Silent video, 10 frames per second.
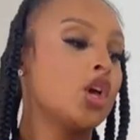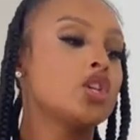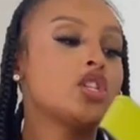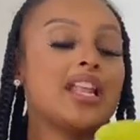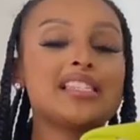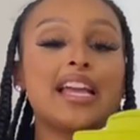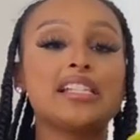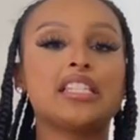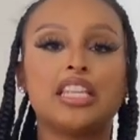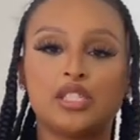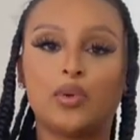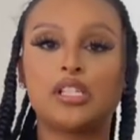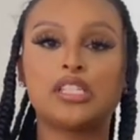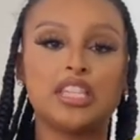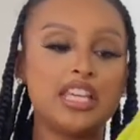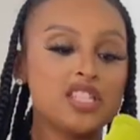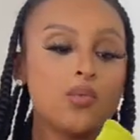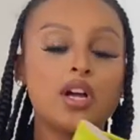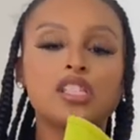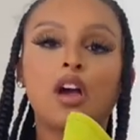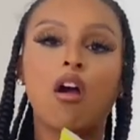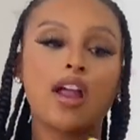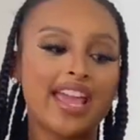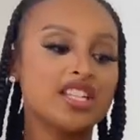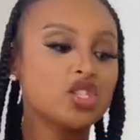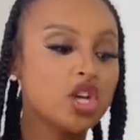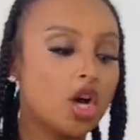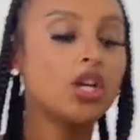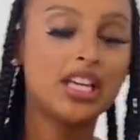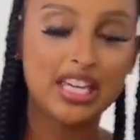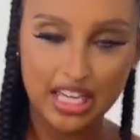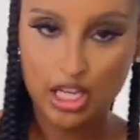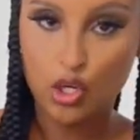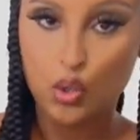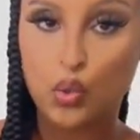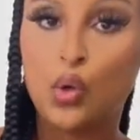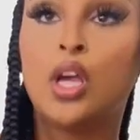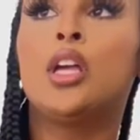So let's get into these ones. These ones are a chunky heel.